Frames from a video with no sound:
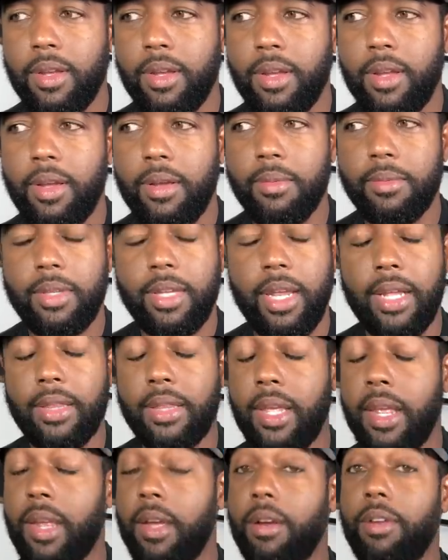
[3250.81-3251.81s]
Oh, that
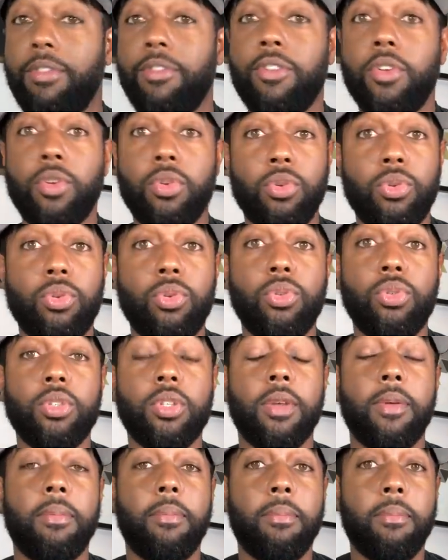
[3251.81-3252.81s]
thing confused
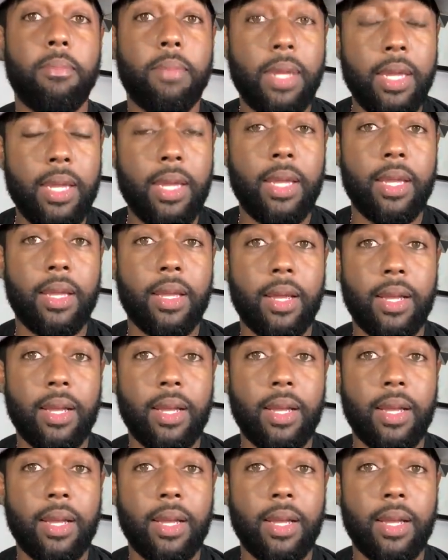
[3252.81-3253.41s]
me.